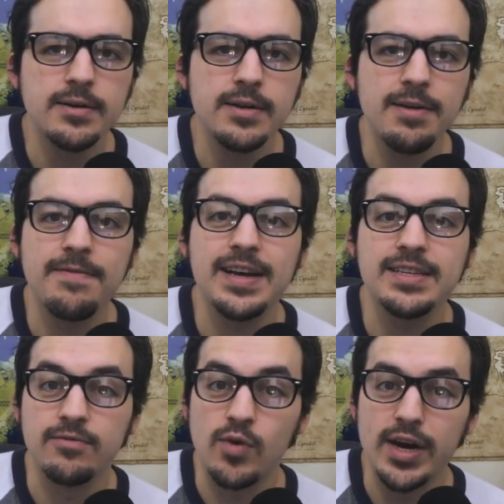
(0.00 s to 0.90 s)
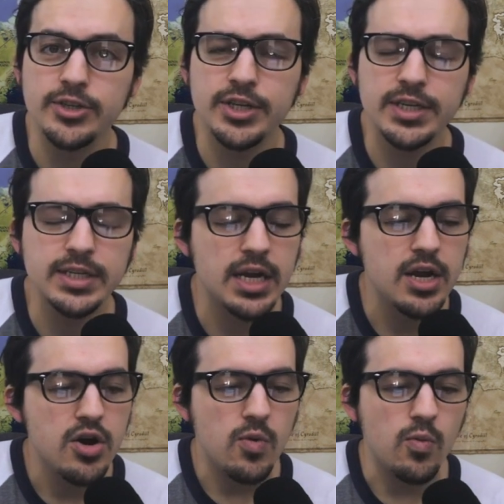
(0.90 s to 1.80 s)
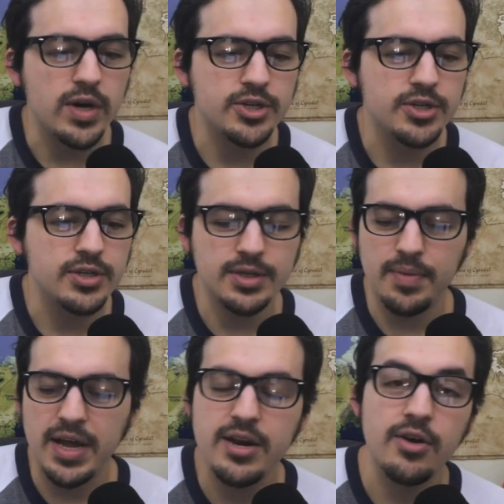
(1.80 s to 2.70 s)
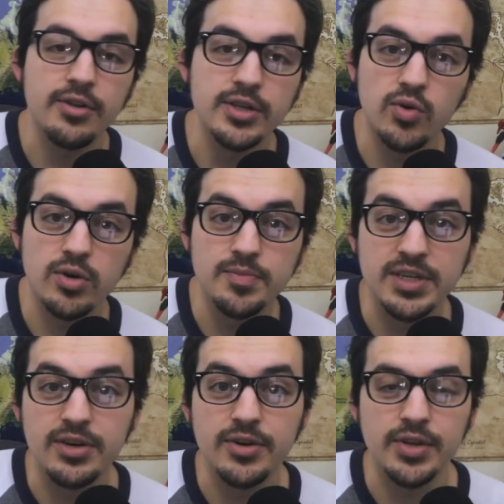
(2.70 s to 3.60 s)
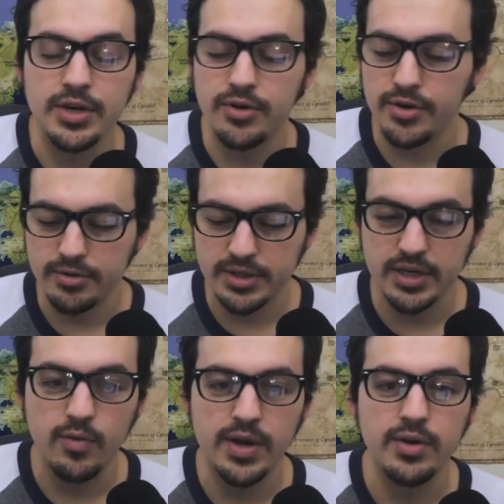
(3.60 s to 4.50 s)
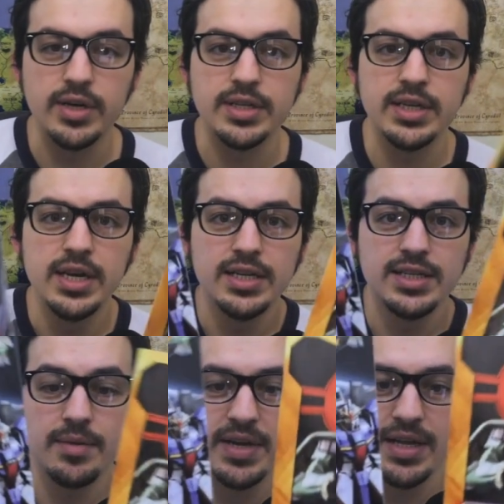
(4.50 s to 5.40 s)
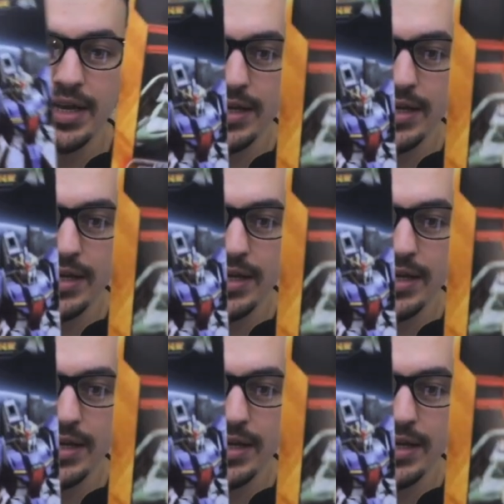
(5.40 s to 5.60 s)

effective ranges, which, depending on the source material that you're using, whether it's something like